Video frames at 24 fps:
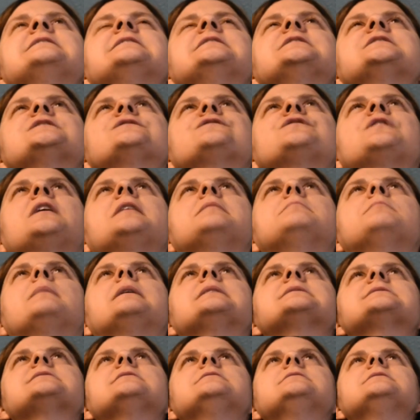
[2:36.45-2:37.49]
in these front
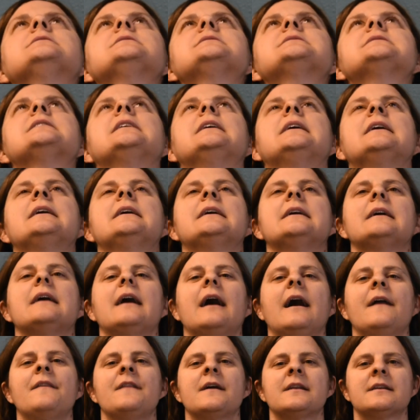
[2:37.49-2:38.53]
muscles,
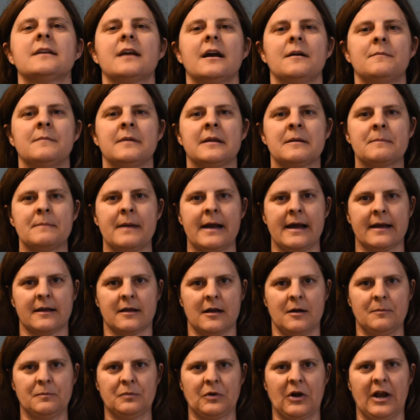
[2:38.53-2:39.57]
and then coming back
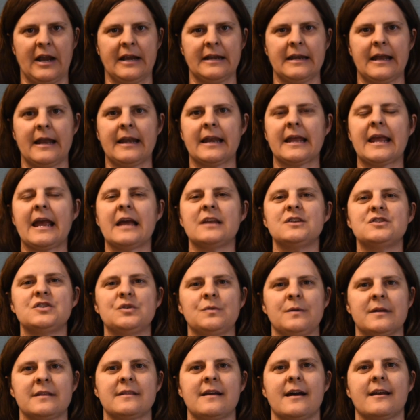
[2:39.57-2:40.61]
upright. And again,
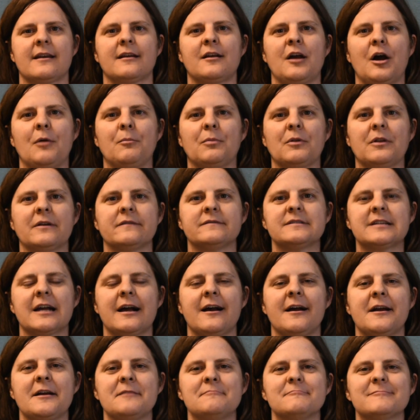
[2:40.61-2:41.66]
doing that a couple of
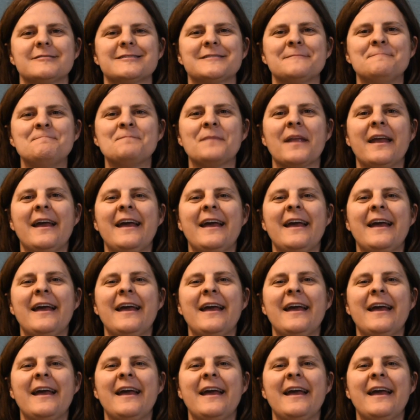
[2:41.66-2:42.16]
times.